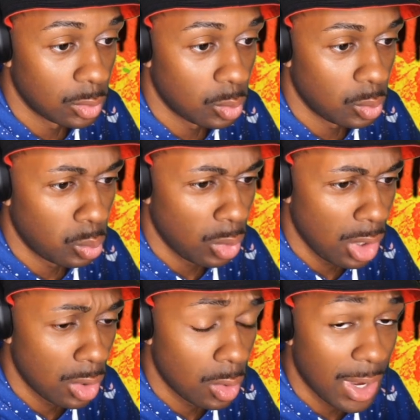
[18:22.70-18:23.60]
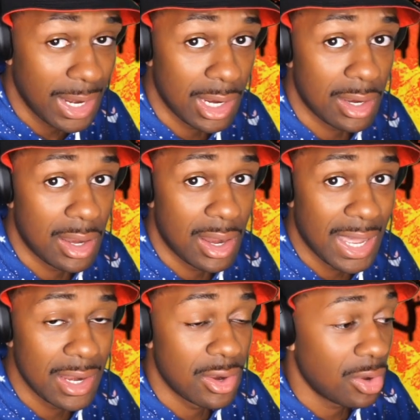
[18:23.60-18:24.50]
Whoa, I did
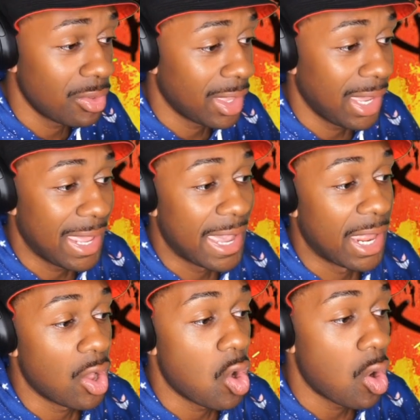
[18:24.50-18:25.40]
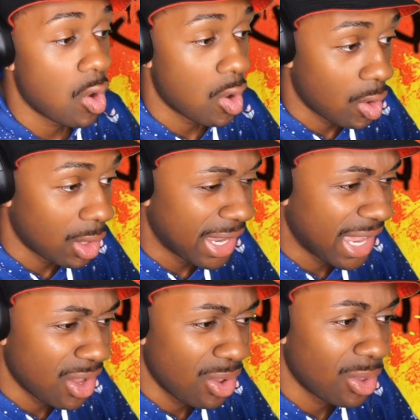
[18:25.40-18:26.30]
not know that at all.
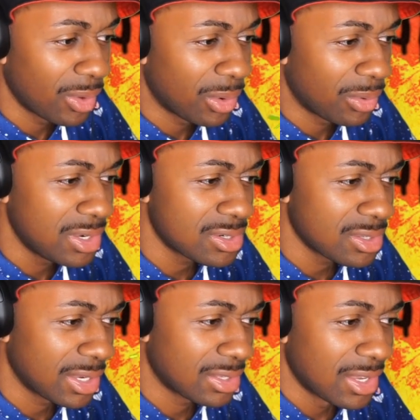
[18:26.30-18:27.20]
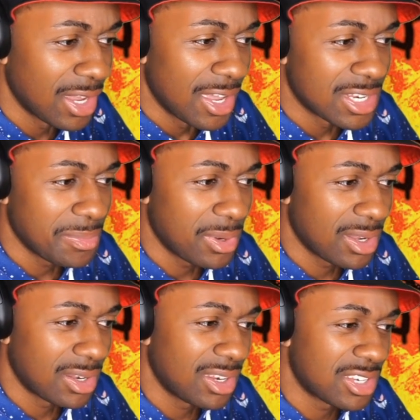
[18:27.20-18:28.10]
At all. These are like... some of
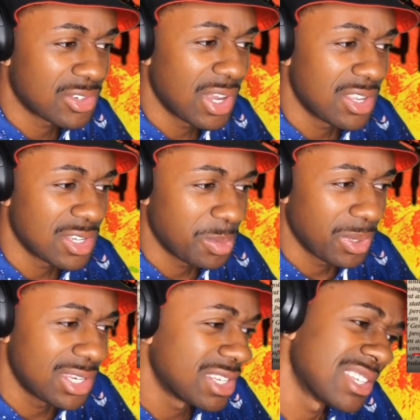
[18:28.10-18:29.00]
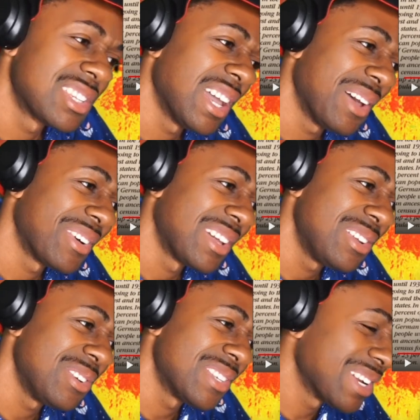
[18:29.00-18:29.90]
the strangest places to have a
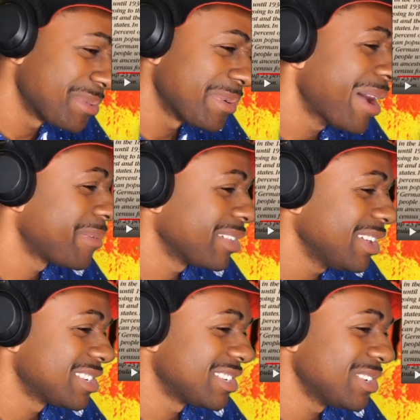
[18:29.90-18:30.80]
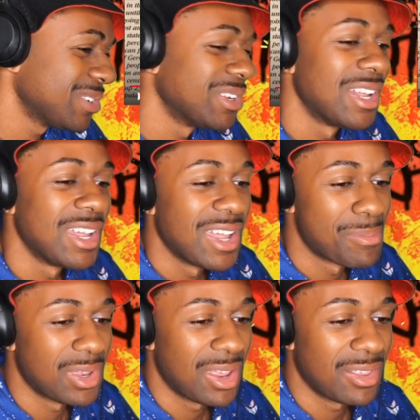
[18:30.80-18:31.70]
huge German population too. I
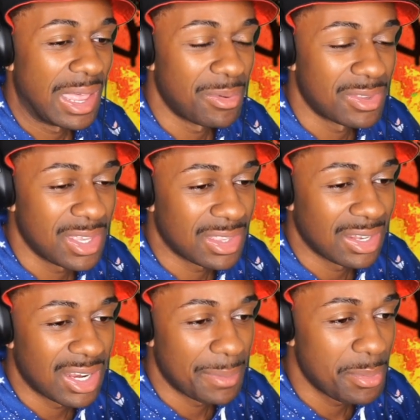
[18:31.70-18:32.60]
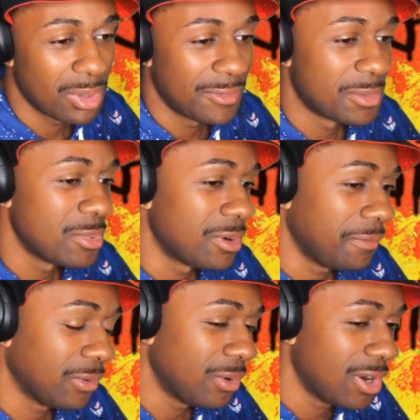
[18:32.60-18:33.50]
mean, I, I would think that a lot of people love to move to
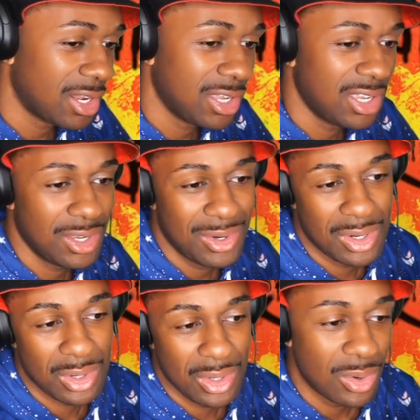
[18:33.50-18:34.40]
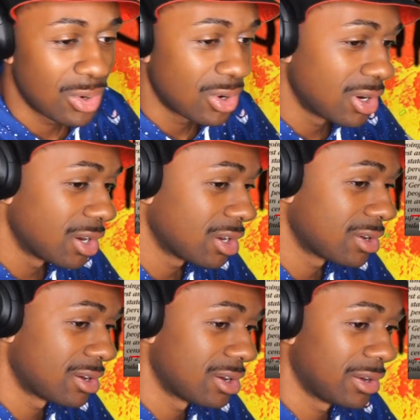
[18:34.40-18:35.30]
Florida or New York
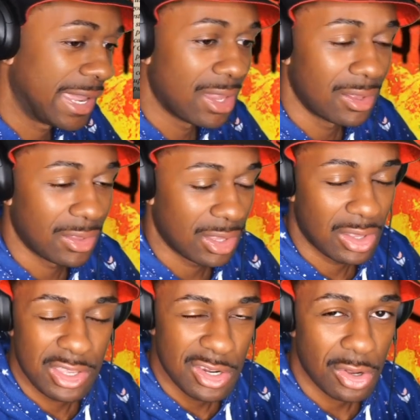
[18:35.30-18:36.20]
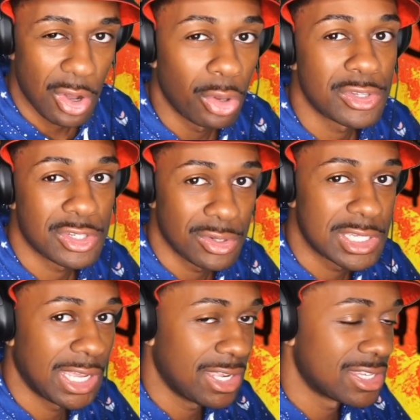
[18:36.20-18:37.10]
or Cal, you know, coastal
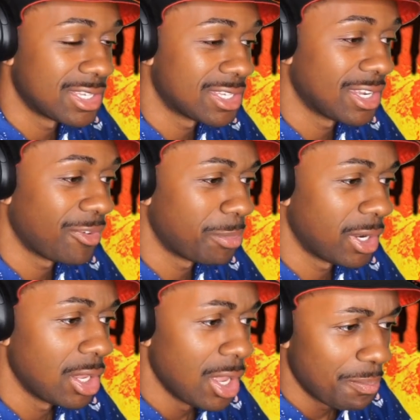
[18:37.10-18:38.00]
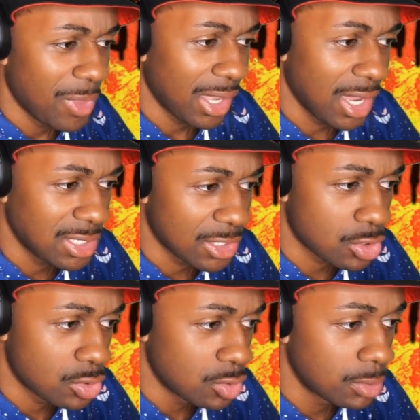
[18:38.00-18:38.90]
states and stuff, but I guess that's
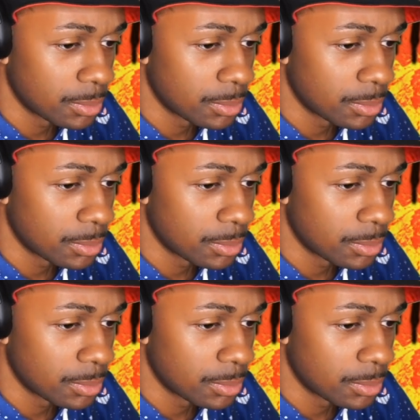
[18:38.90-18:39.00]
cool.